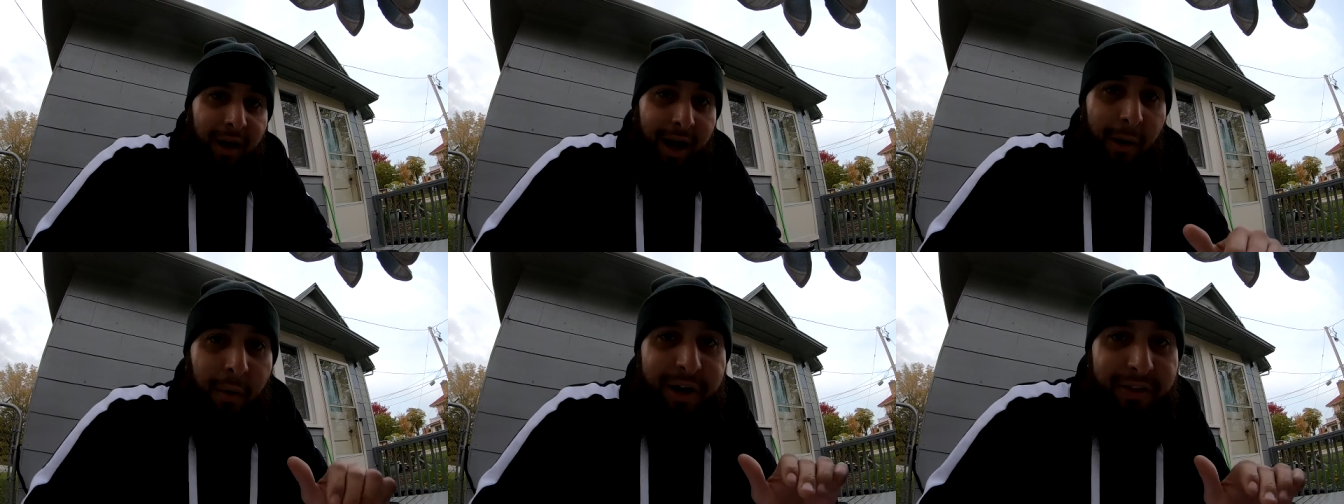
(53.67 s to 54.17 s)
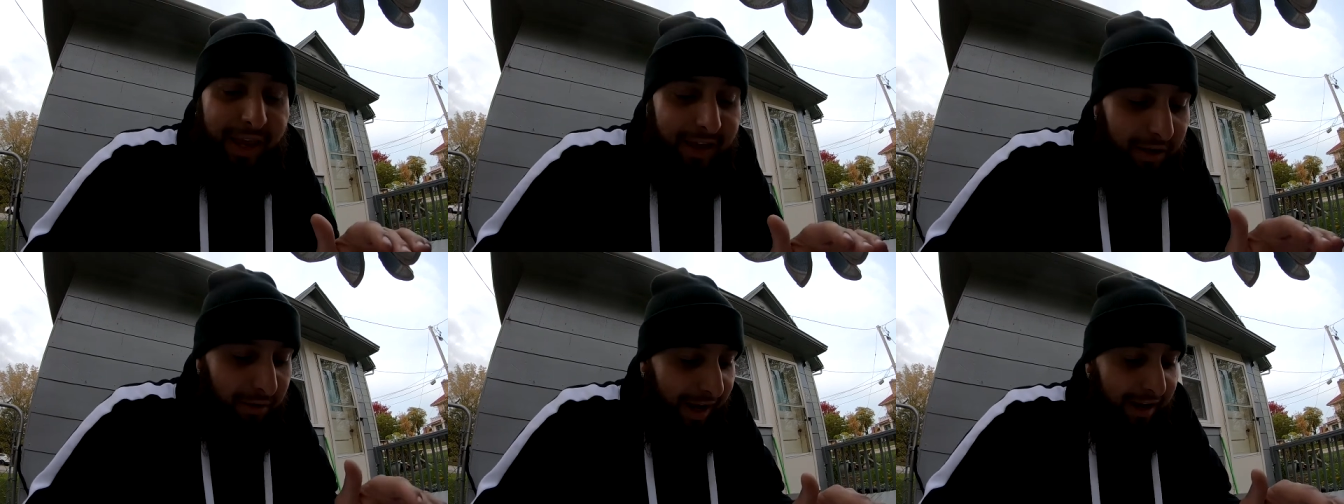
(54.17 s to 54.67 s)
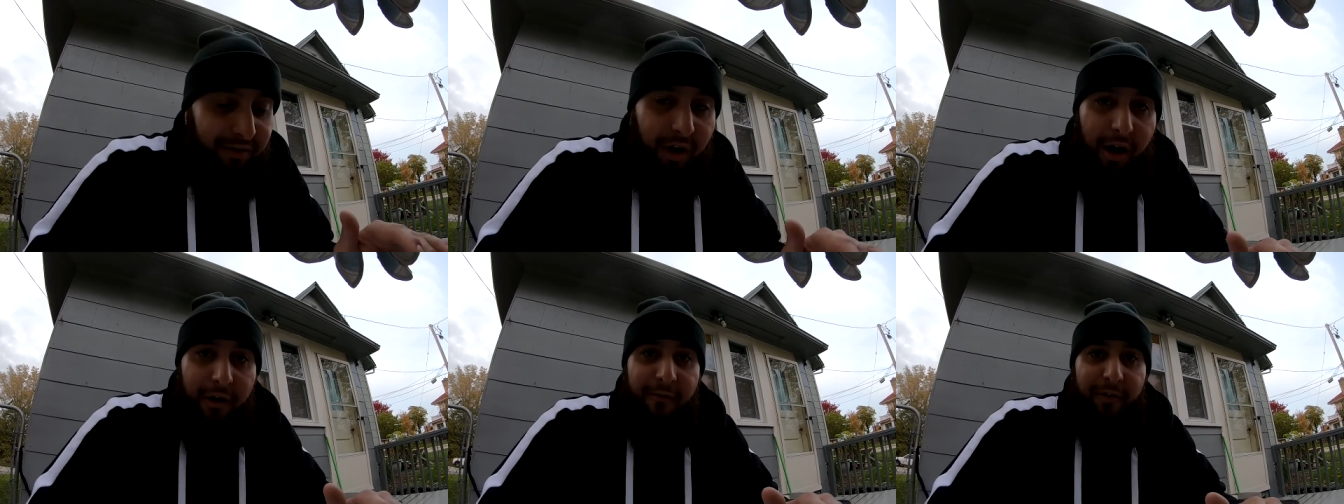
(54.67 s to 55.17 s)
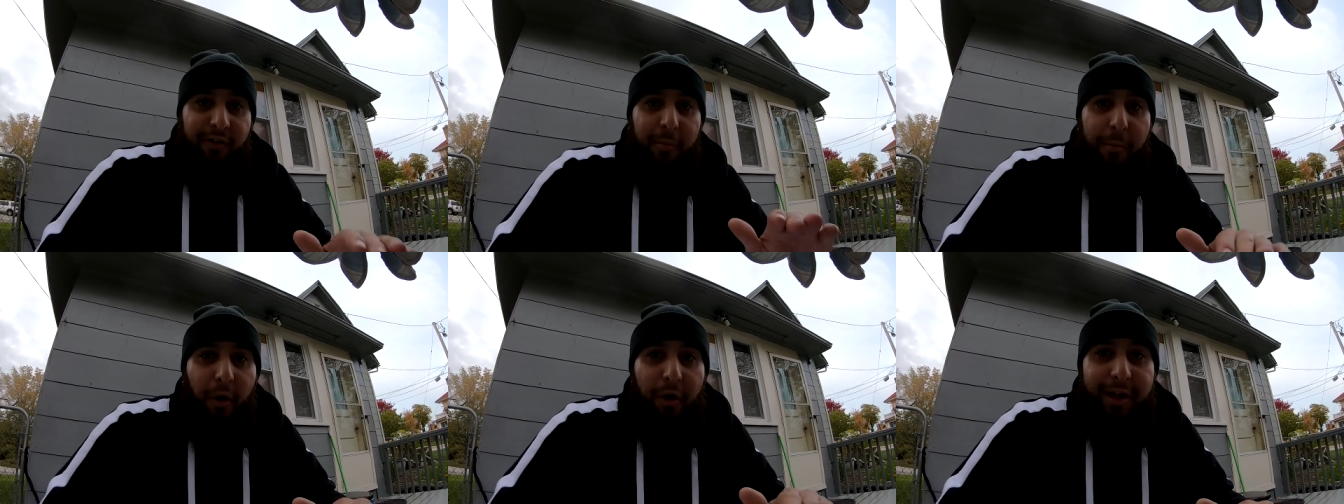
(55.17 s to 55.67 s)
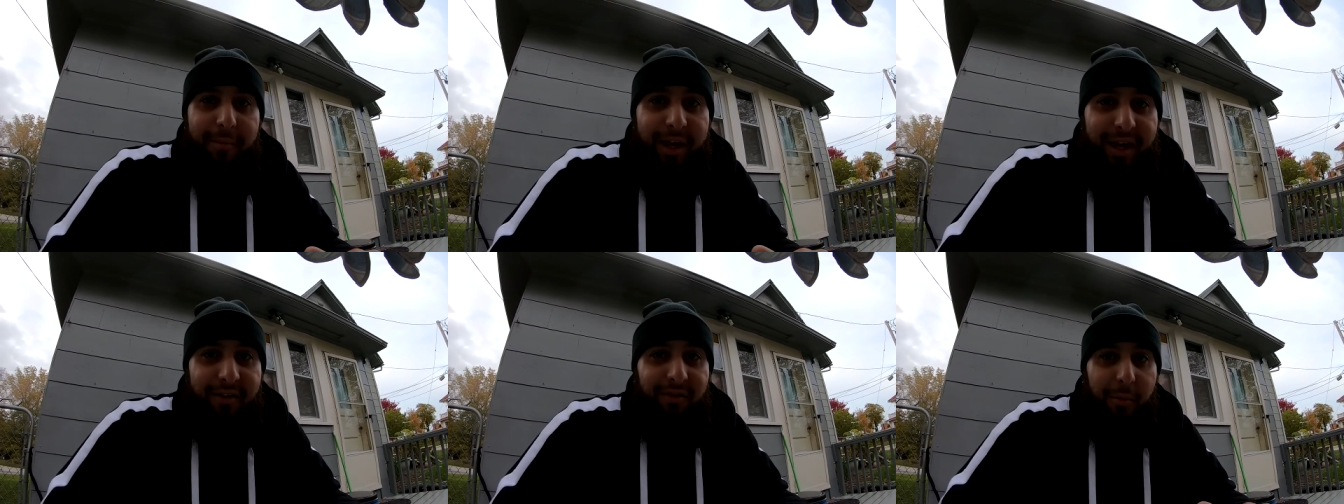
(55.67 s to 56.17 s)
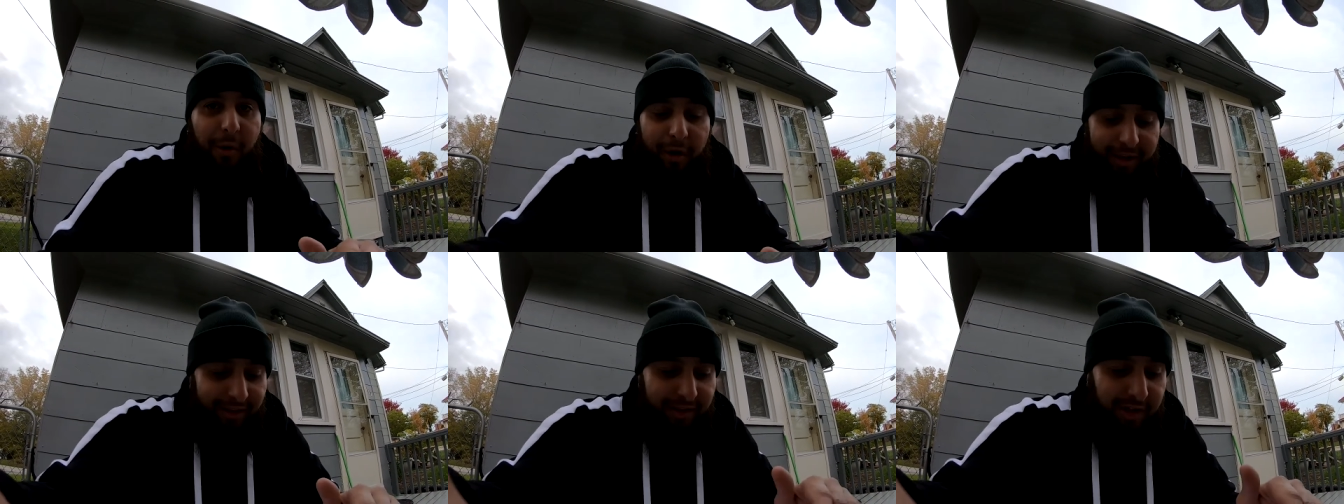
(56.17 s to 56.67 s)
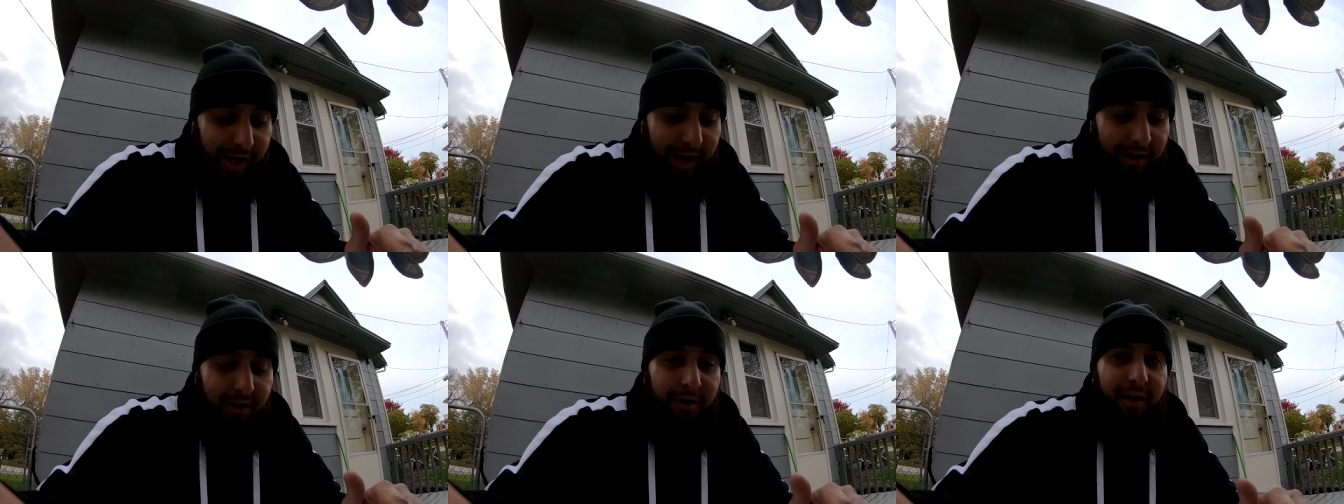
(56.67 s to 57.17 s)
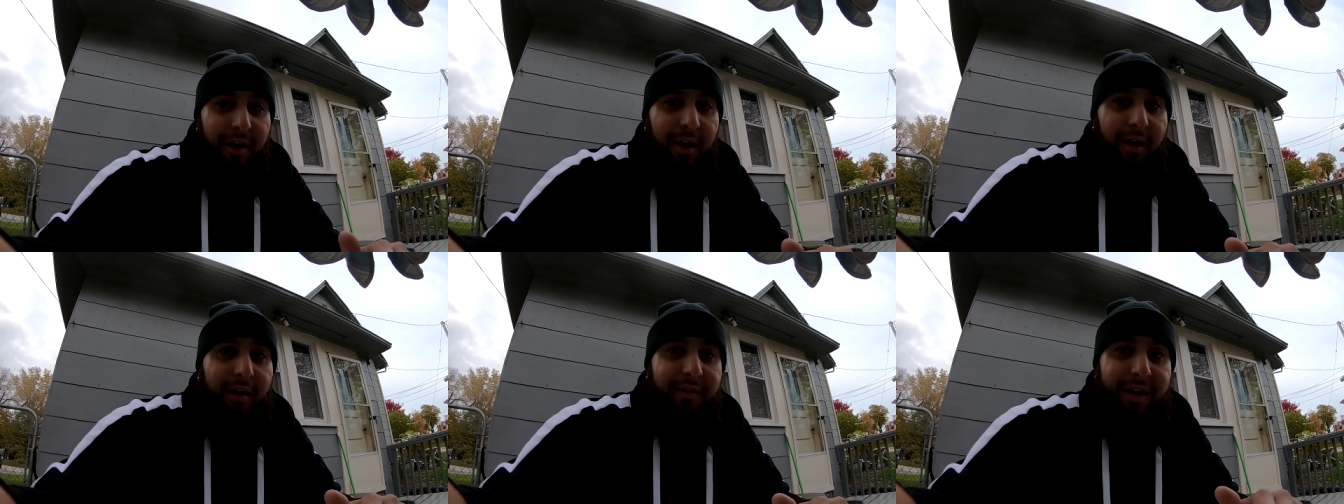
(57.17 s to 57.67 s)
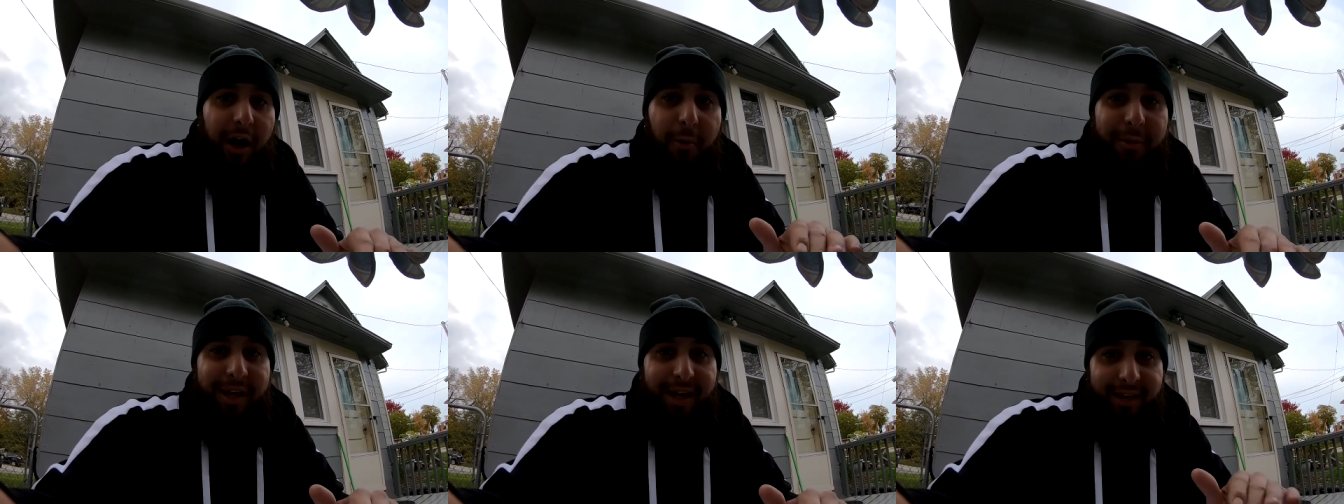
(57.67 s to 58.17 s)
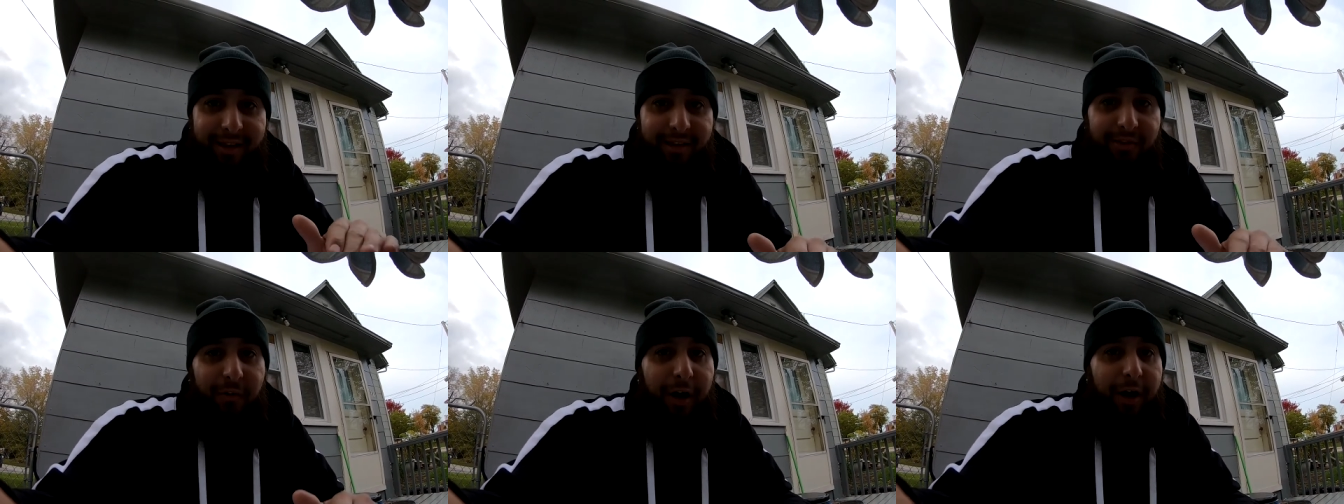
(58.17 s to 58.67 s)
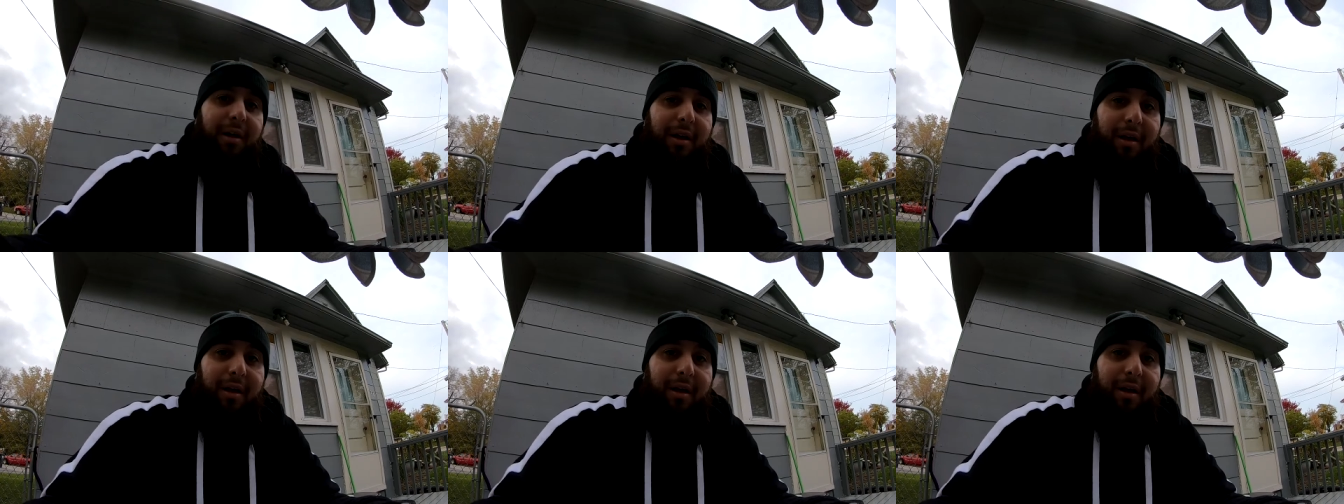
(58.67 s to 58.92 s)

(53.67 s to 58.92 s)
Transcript: I want to thank you guys all for supporting me, supporting the channel to help me get this far.